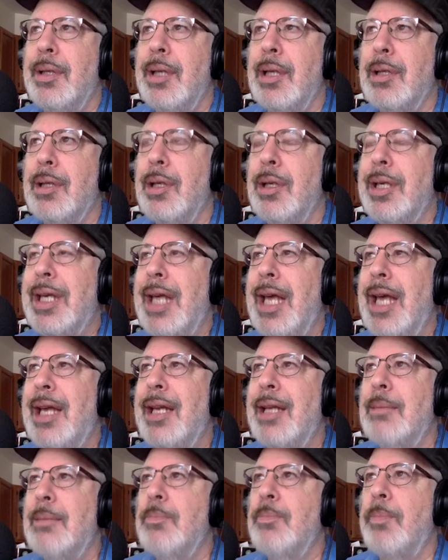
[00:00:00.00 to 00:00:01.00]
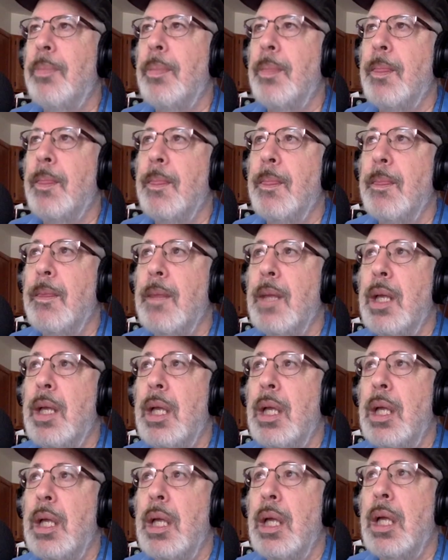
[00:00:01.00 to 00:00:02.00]
to look at it
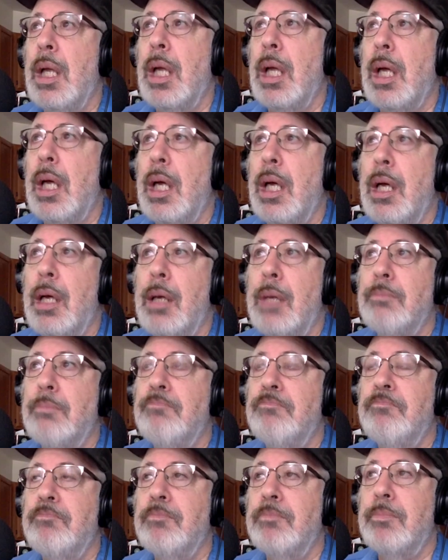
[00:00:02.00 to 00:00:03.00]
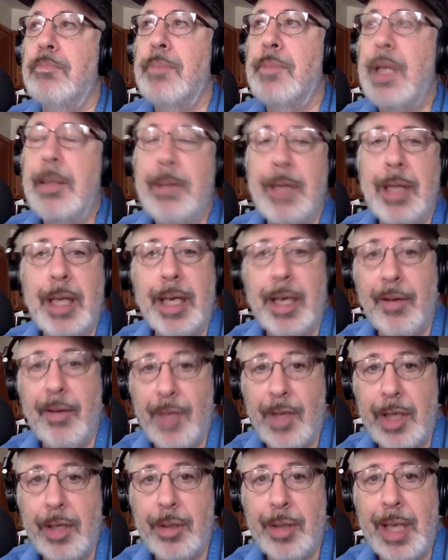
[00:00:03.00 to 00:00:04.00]
um, maybe like a
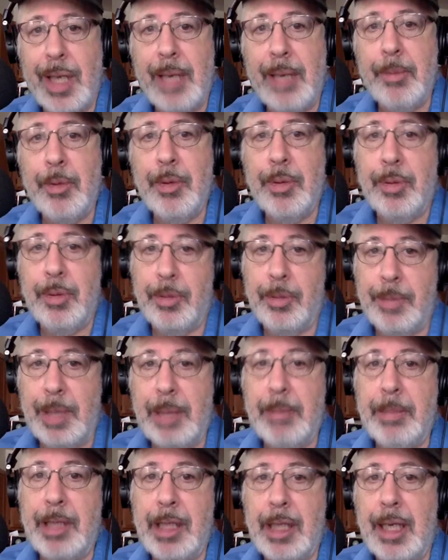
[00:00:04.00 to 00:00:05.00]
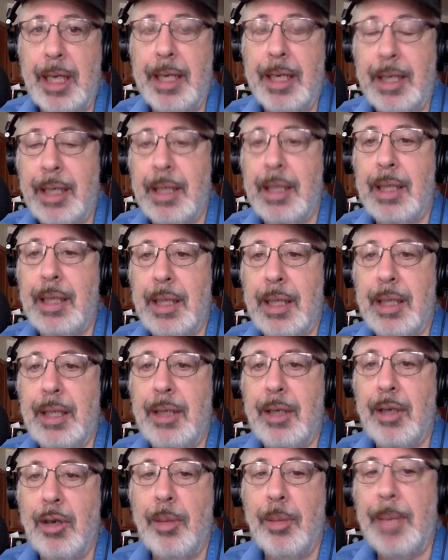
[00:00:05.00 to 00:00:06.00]
video gamer or maybe like
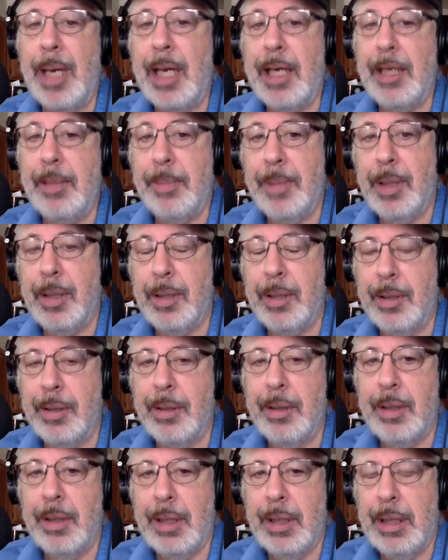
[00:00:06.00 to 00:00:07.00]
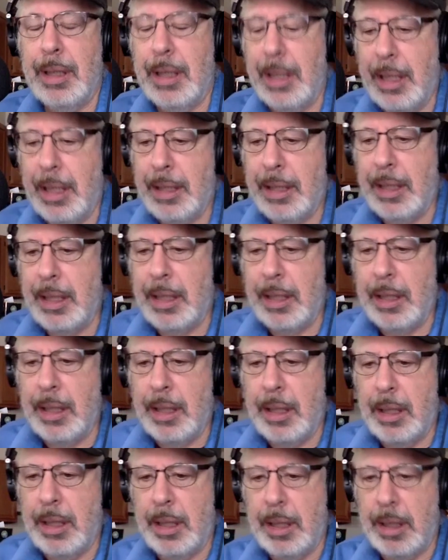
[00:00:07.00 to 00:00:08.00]
you know a bodybuilder in that
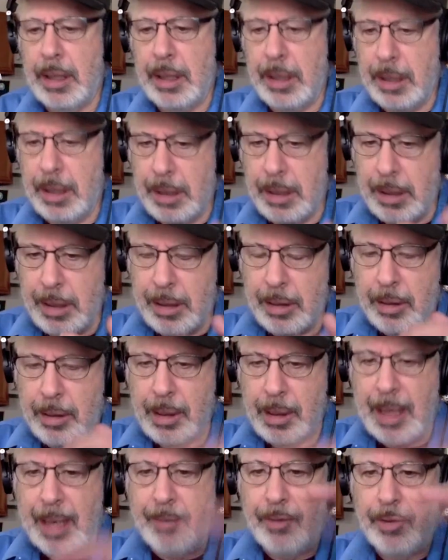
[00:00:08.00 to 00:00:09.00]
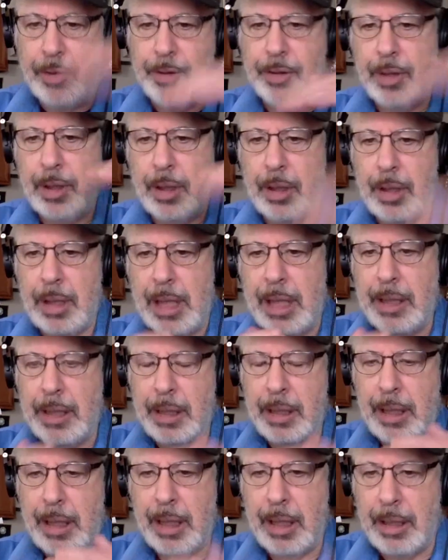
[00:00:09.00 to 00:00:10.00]
there are levels
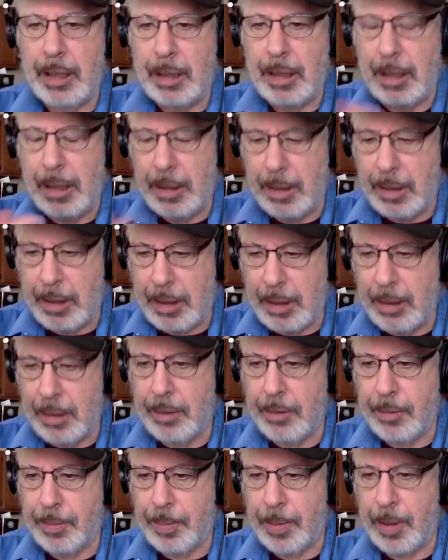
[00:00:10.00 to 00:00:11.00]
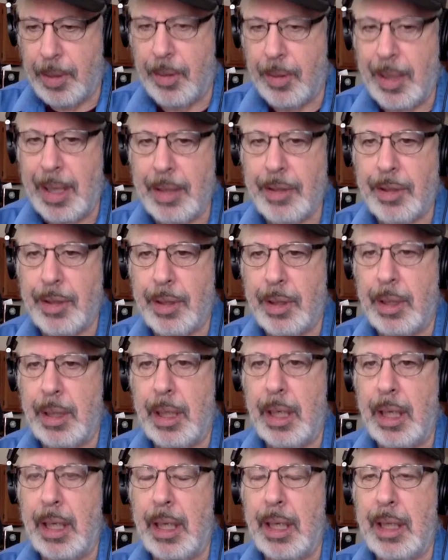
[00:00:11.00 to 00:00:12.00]
and and and there's progression
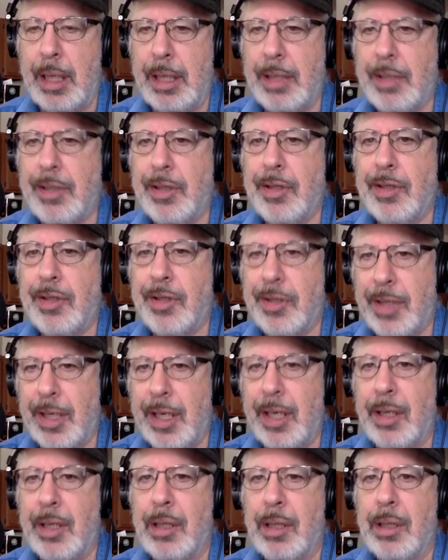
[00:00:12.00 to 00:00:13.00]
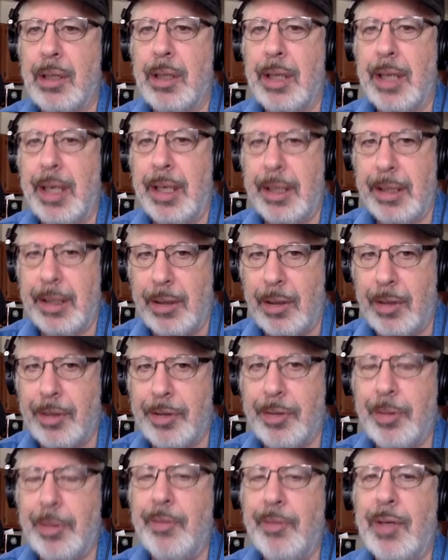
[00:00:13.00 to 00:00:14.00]
and it's a skill and it
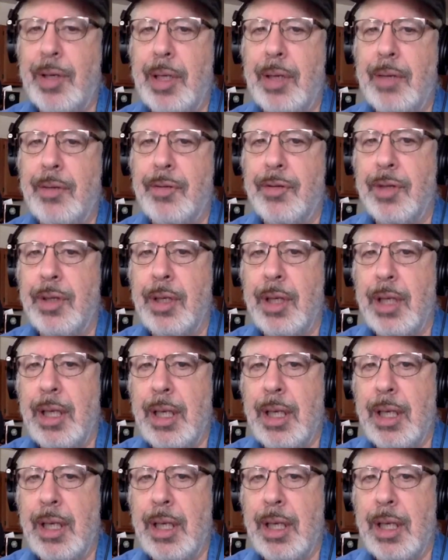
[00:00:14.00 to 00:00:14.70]
also involves